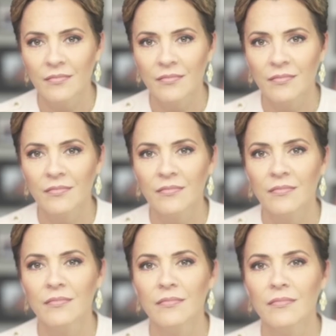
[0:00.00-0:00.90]

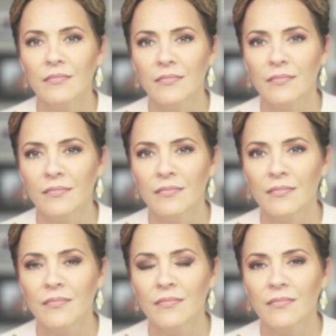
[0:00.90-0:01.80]

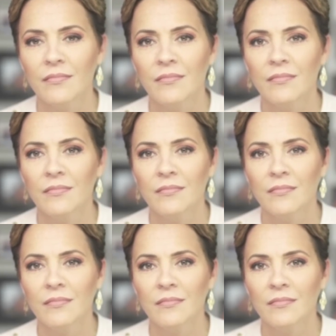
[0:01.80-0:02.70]

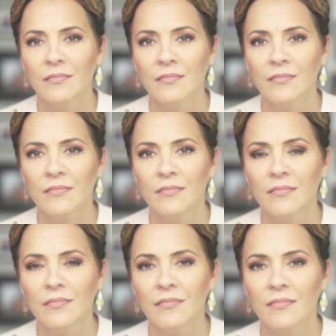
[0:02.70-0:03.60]

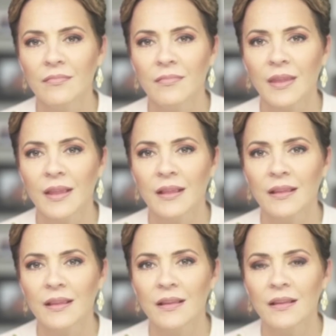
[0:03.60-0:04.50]

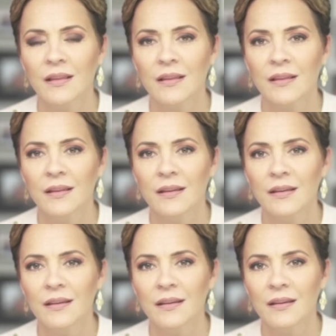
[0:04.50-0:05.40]

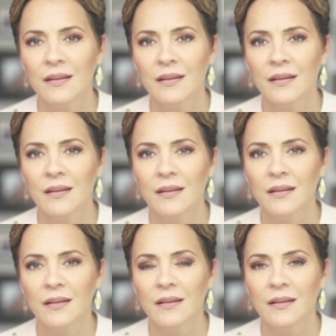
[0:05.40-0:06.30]

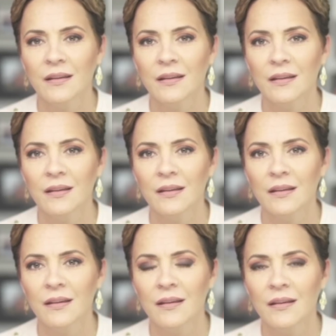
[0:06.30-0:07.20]

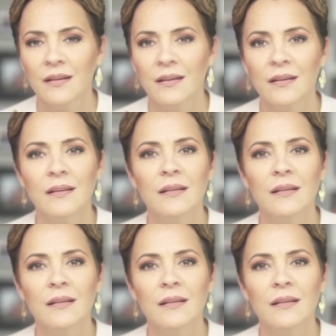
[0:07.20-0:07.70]
[no speech]